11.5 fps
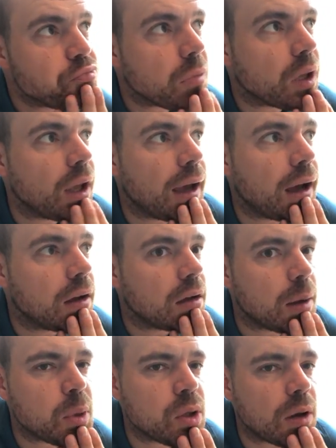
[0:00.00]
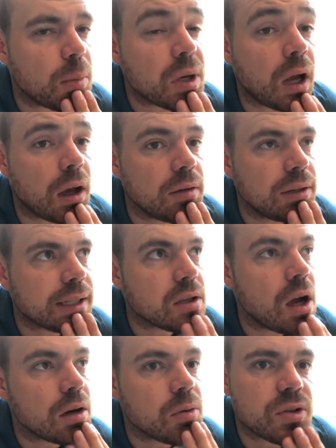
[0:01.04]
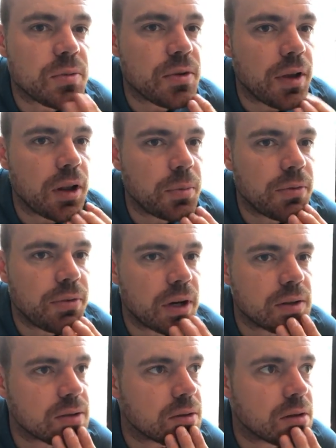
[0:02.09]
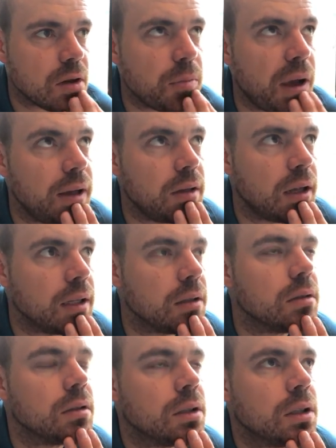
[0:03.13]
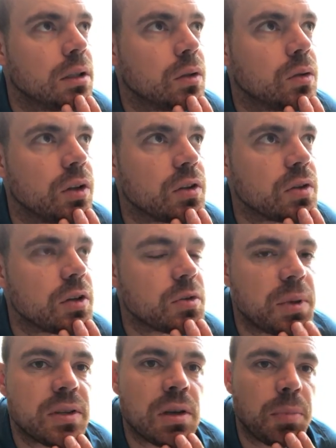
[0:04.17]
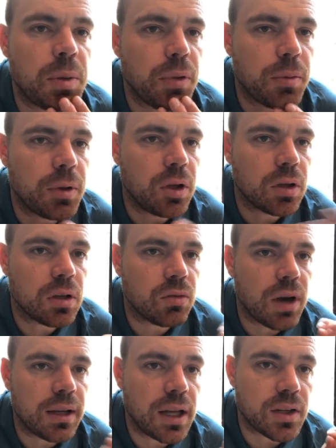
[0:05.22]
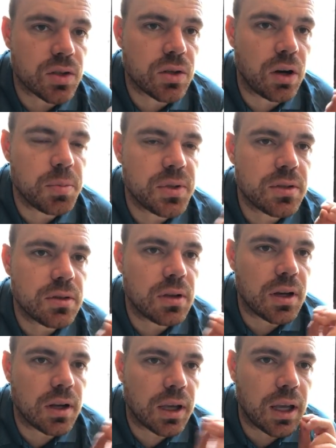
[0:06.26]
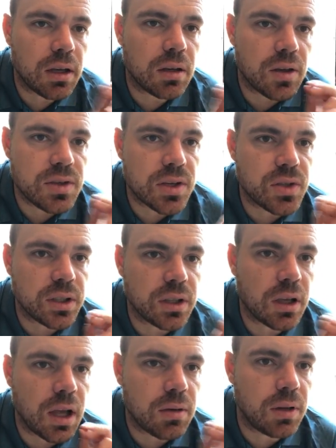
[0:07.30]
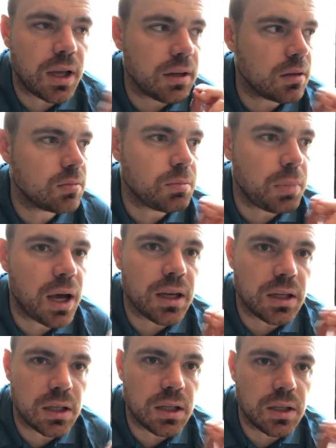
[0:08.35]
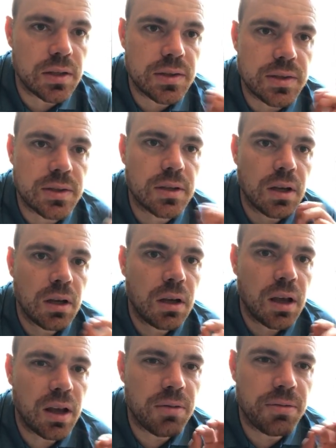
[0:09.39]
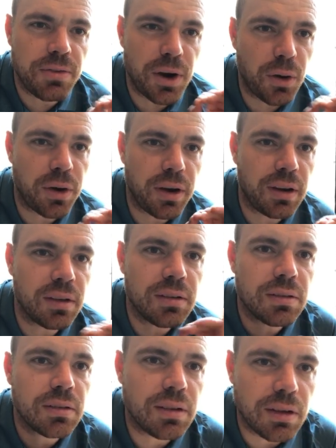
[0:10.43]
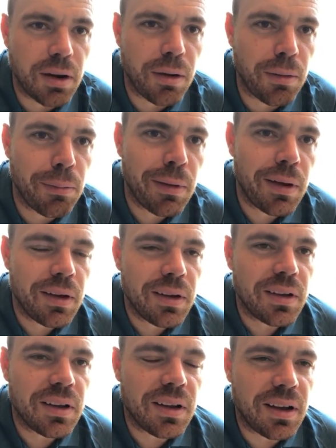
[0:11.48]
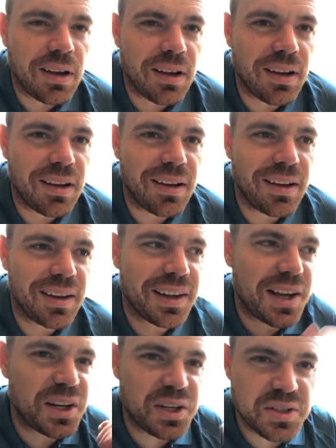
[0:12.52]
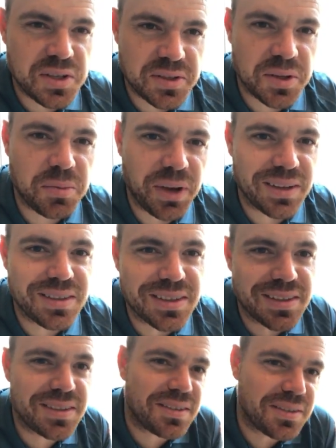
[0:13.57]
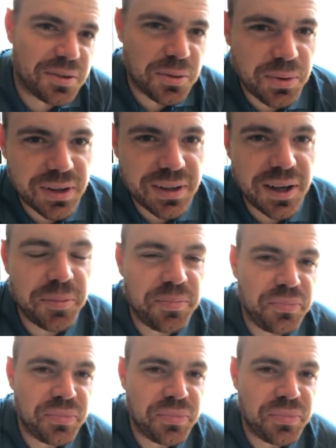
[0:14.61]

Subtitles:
Yeah, I've been kind of like talking with some developer friends of mine. Like, there's been some people that have been looking to write like scripts that it can essentially kind of like buy keys at a very, kind of consistent basis or whatnot.